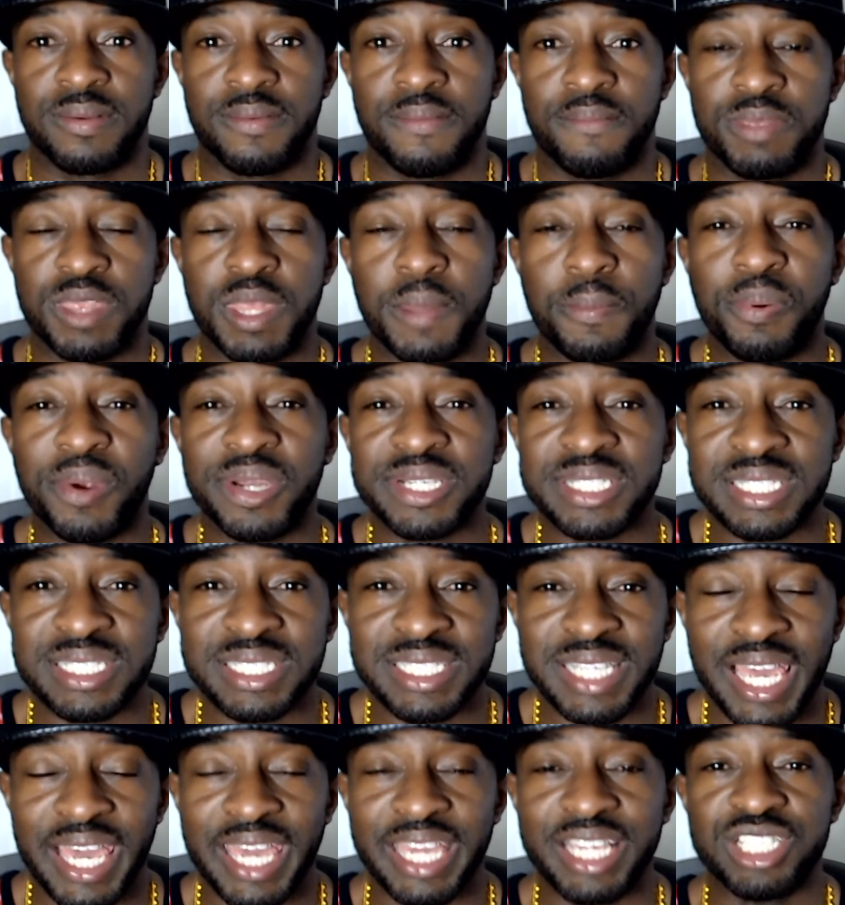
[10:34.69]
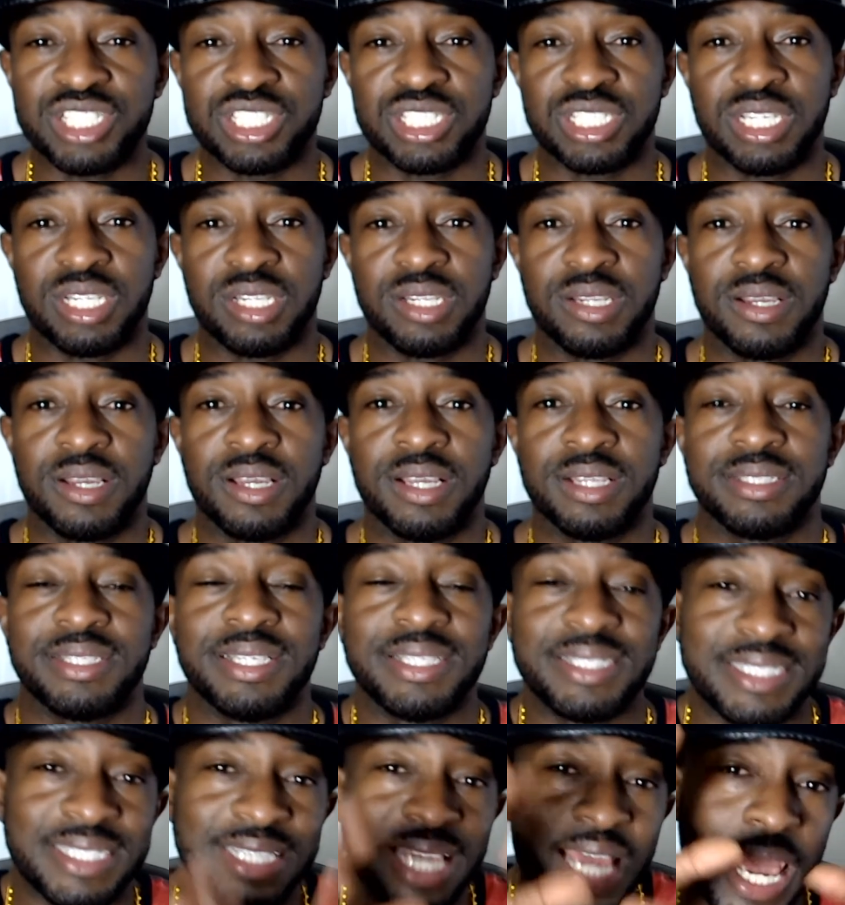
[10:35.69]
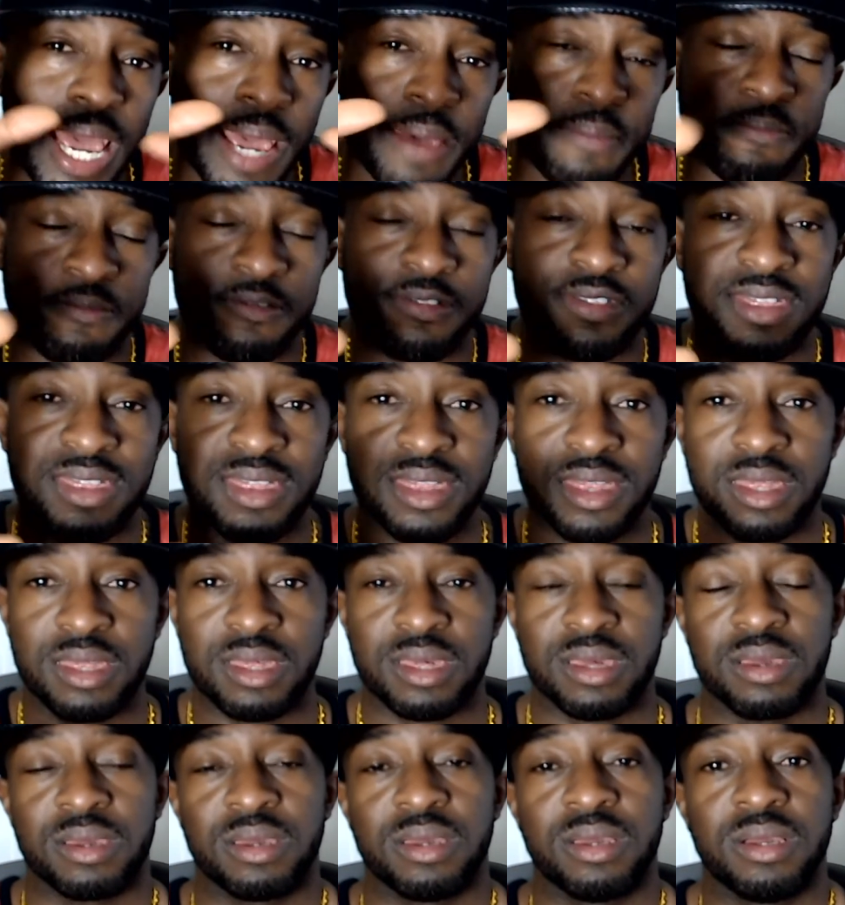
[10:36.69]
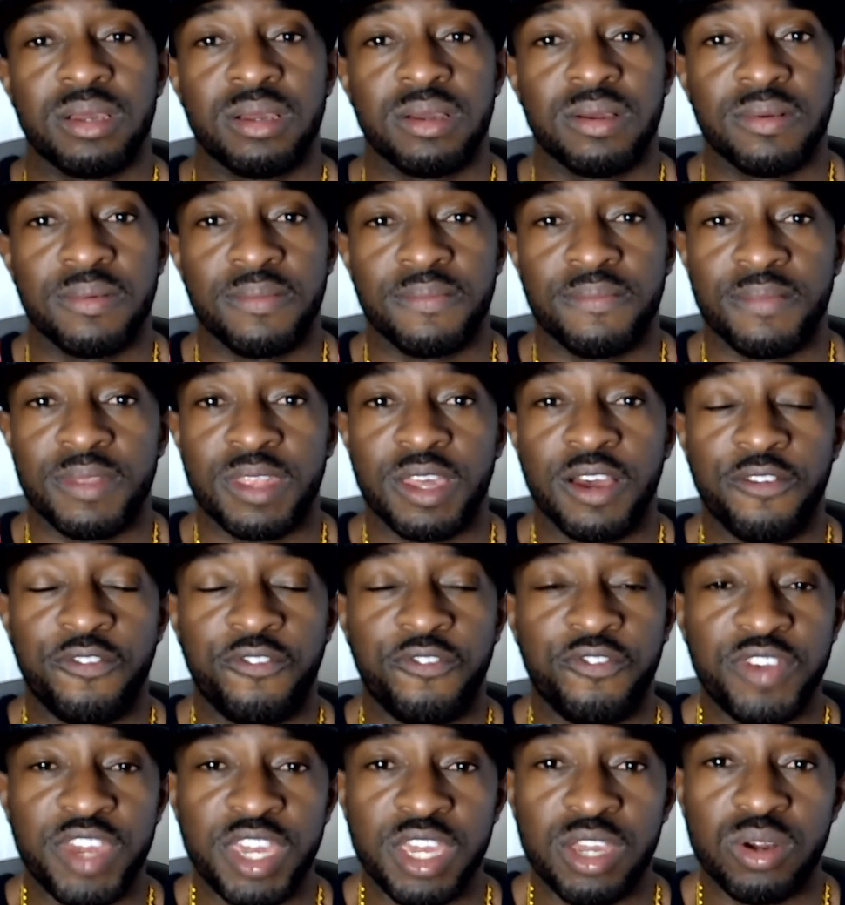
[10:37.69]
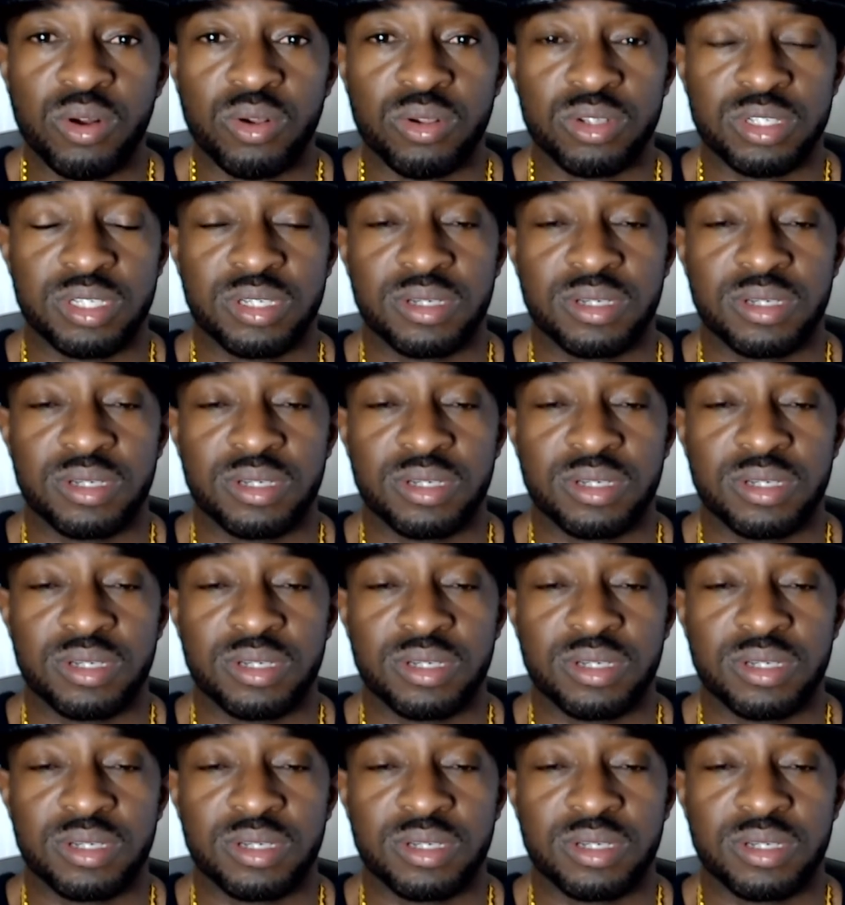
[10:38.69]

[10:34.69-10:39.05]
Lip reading: the presentation, the depth of field.